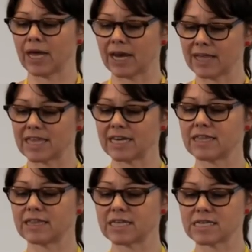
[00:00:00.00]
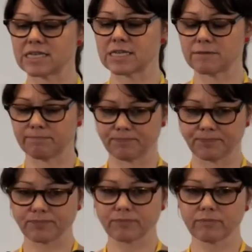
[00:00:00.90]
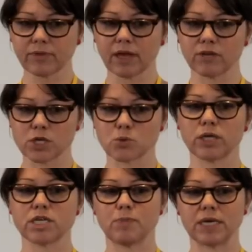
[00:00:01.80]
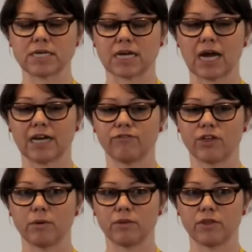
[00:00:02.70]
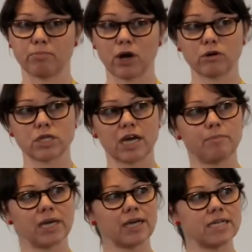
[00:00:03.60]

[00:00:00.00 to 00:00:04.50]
And I think that this really speaks to kind of the prototyping